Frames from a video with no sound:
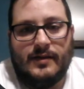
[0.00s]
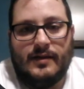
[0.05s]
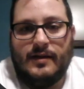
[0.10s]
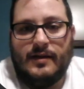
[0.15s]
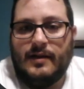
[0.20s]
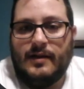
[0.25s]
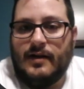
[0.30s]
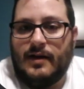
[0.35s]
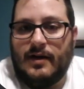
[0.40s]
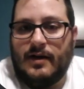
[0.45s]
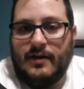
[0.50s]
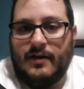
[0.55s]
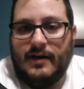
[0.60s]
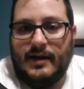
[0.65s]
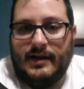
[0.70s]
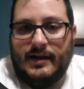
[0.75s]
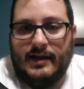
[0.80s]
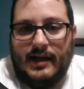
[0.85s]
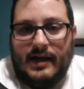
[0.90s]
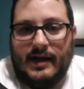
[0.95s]
All
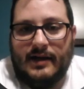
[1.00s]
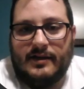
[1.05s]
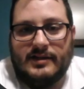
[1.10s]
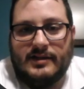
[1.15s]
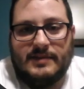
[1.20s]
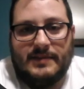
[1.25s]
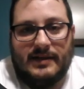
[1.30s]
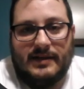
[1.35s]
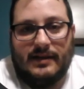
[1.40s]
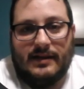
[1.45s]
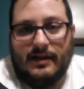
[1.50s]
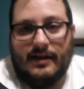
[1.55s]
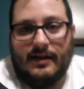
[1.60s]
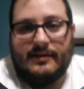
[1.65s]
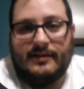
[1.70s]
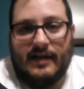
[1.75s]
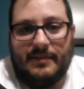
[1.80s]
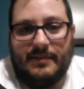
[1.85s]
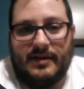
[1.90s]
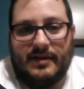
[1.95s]
right, I could spend a lot of
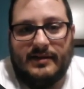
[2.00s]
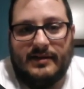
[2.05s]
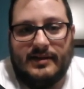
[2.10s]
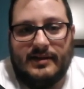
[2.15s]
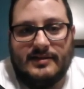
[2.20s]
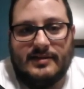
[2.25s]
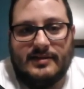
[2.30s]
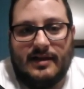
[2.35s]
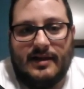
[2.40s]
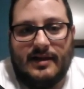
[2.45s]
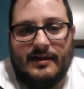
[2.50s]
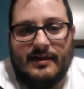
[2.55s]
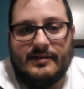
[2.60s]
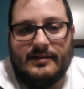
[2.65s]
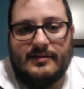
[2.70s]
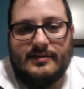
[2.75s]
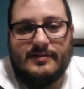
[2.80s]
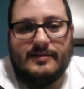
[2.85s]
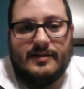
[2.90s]
time on these slides,